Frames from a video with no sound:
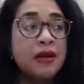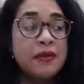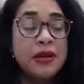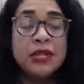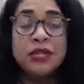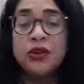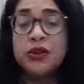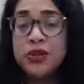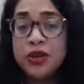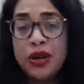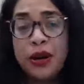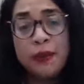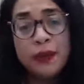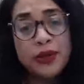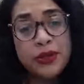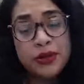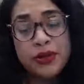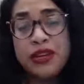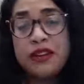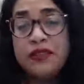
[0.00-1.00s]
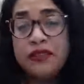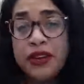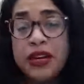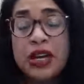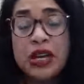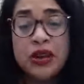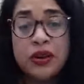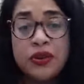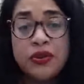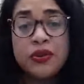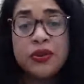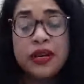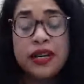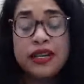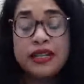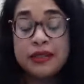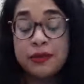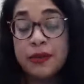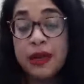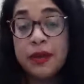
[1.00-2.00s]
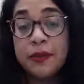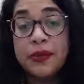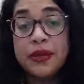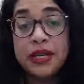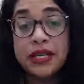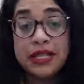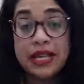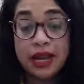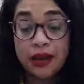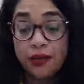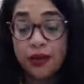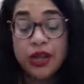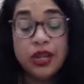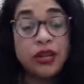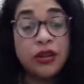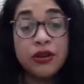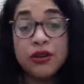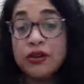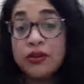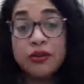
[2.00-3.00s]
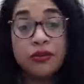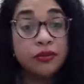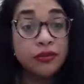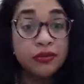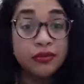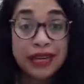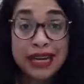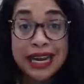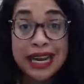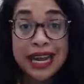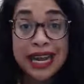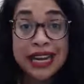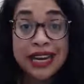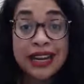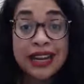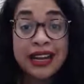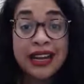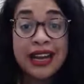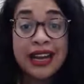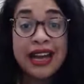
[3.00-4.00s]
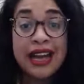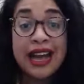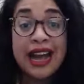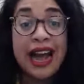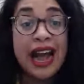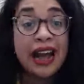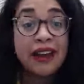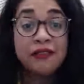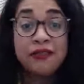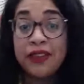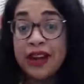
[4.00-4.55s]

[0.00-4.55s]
It's also an opportunity for you to be able to say what you need and